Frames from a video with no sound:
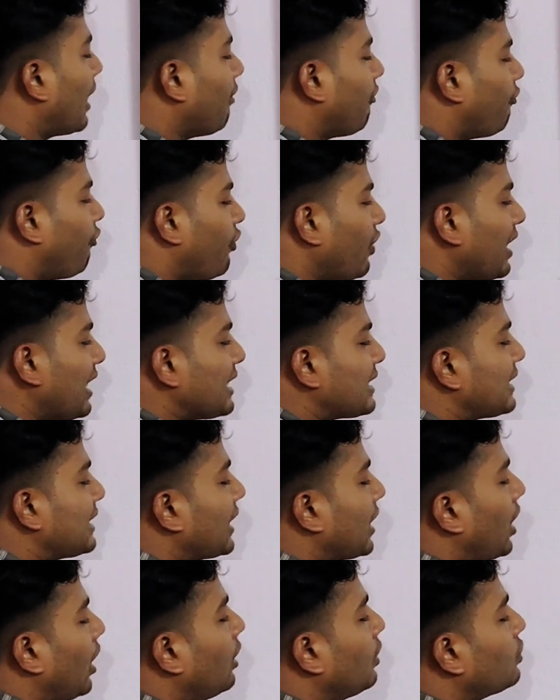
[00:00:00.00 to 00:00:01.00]
Now, V
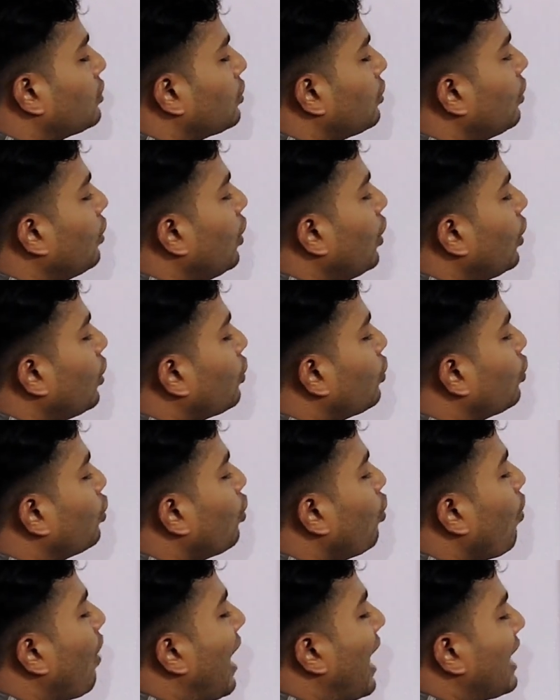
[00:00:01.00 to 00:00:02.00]
is equal to
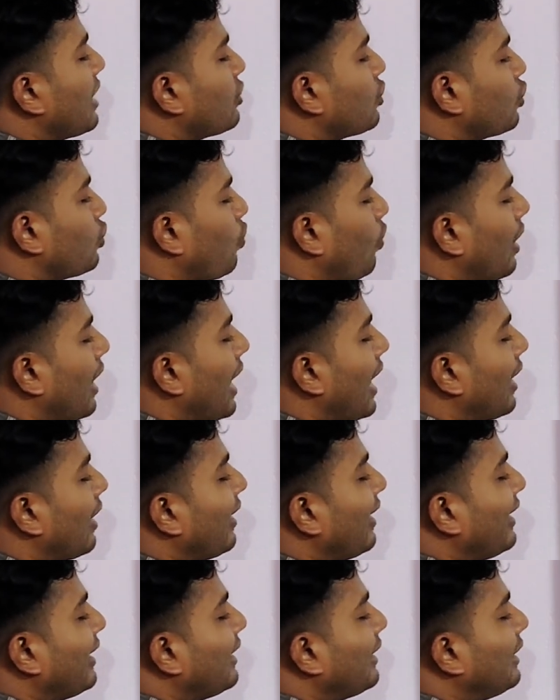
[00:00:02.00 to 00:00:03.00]
2r square
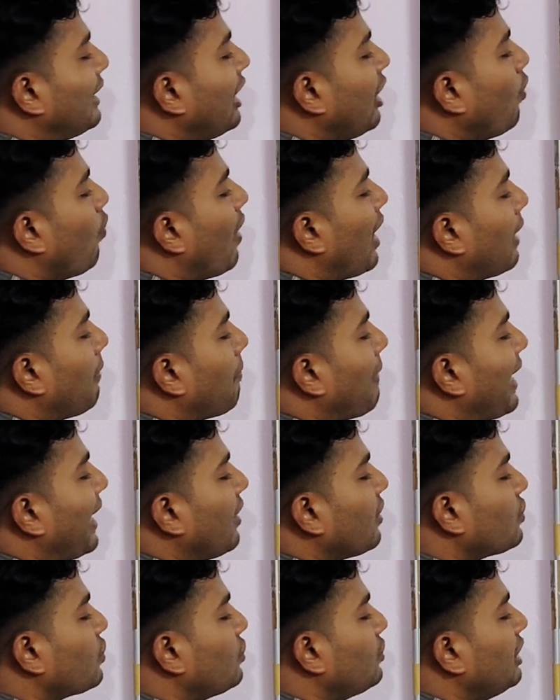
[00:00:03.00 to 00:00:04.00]
d1
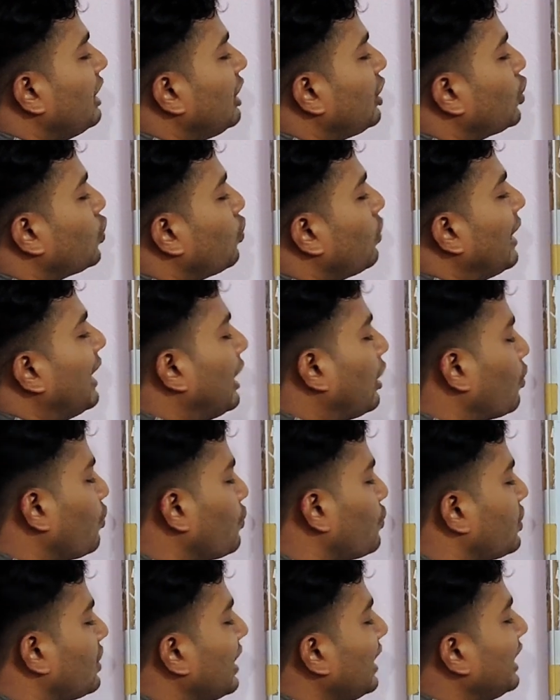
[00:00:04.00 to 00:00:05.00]
minus d2
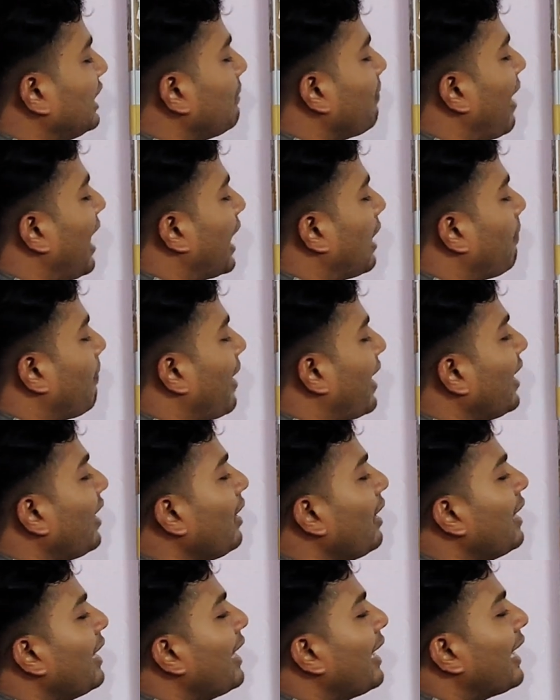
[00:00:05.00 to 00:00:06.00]
into g divided
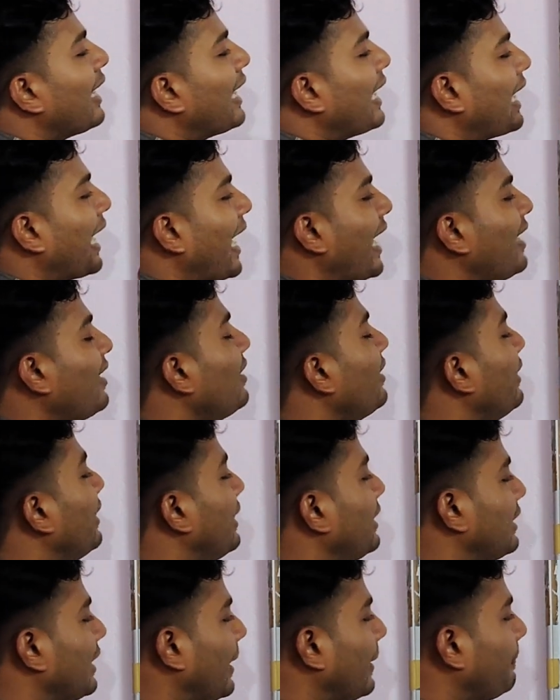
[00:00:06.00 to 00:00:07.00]
by 9
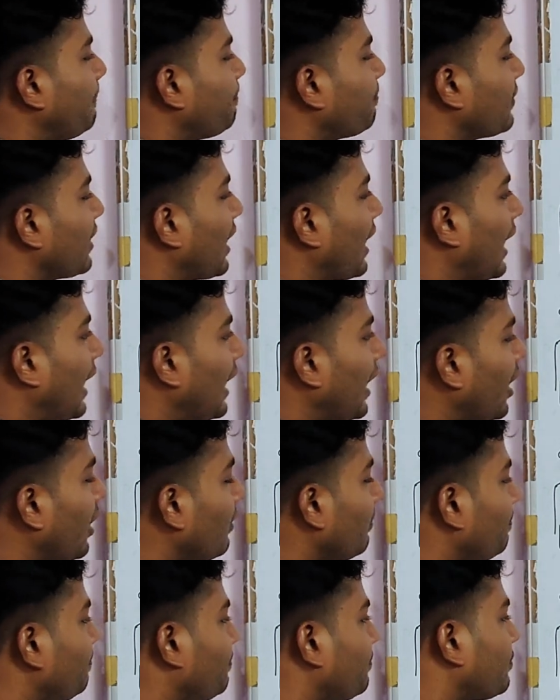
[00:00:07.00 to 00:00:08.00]
eta.
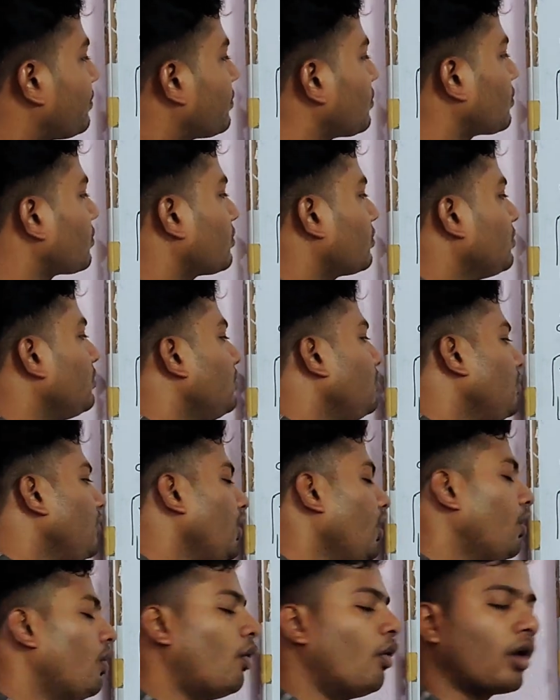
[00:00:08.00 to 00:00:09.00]
Clear?
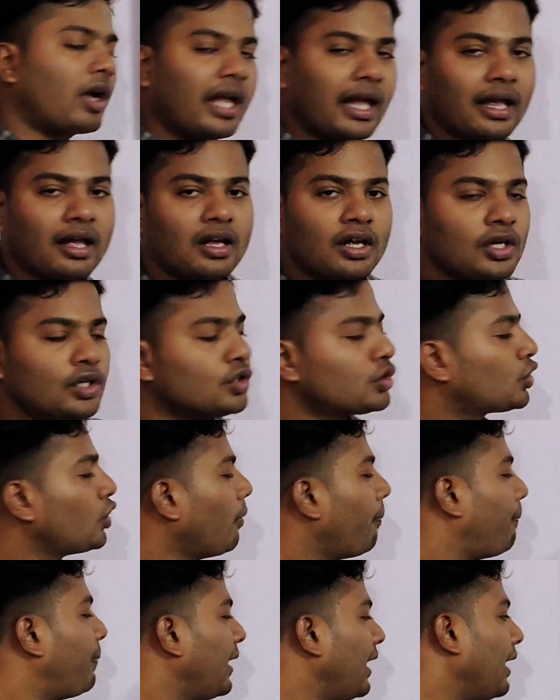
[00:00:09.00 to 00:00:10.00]
Okay,
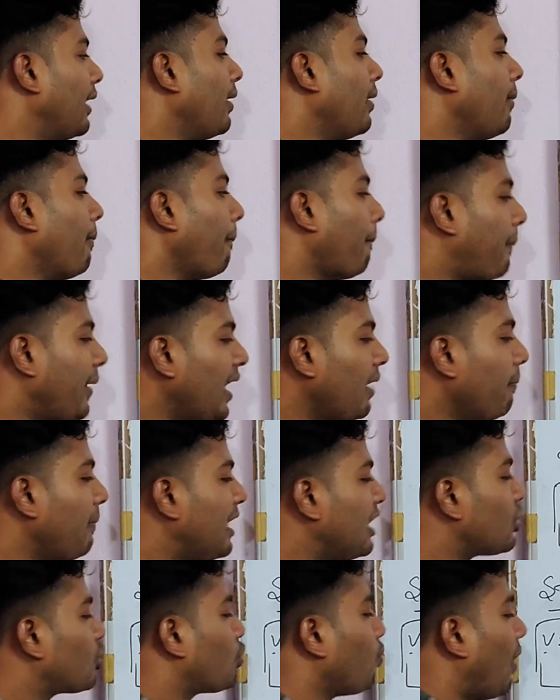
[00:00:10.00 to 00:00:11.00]
so B
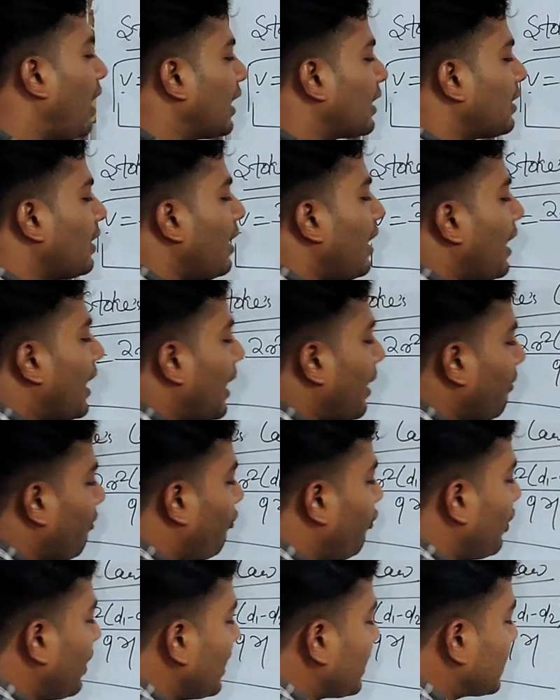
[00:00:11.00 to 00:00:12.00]
means what? Now
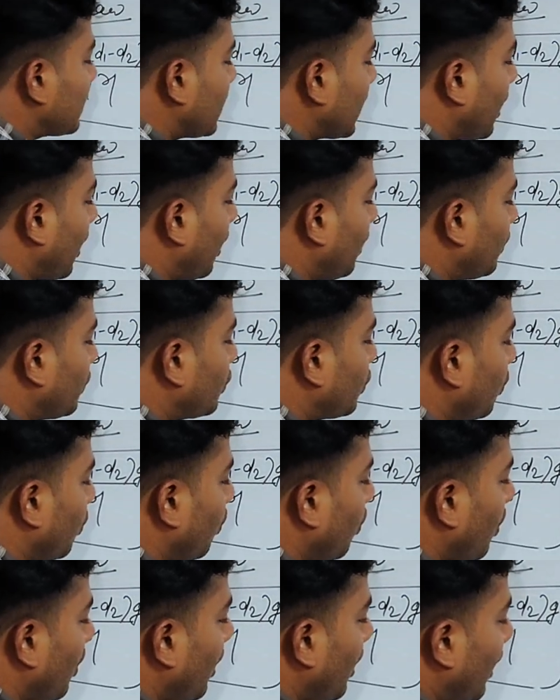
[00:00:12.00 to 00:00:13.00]
B is equal
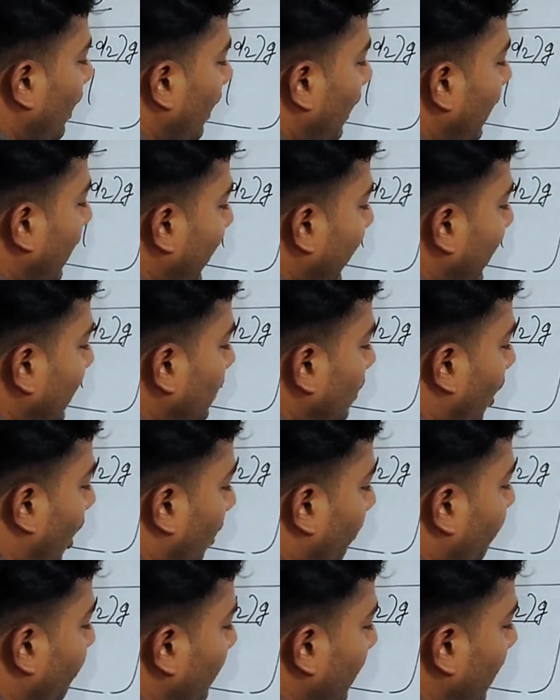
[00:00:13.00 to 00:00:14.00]
to rate
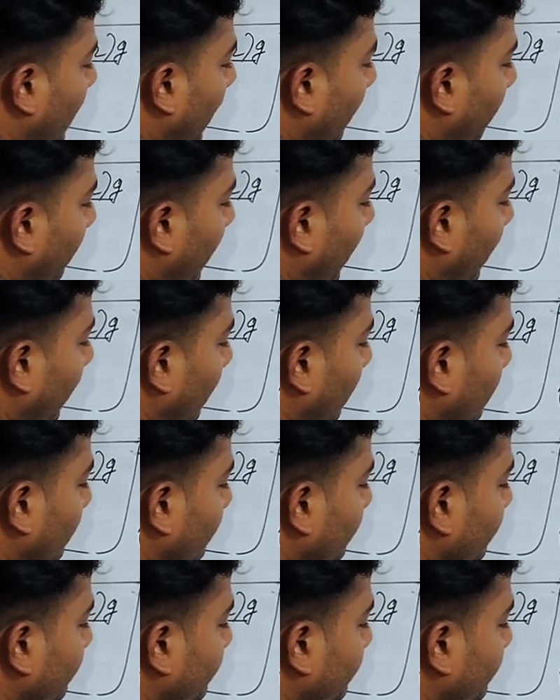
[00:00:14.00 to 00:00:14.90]
of creaming.